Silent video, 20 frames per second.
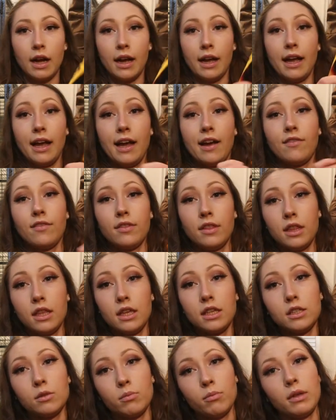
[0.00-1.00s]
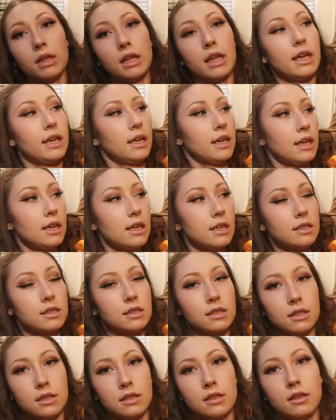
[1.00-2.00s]
I have this
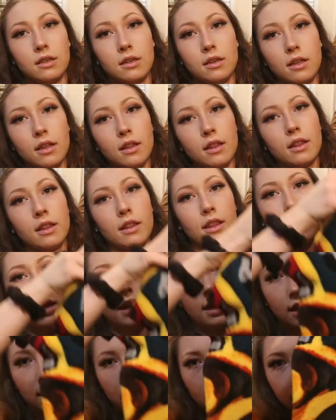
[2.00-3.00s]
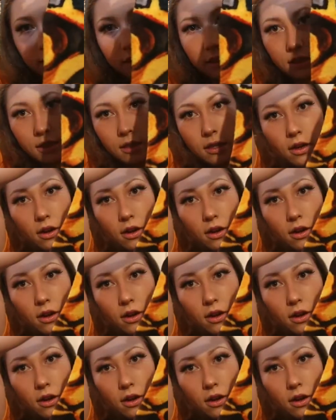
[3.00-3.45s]
blanket that is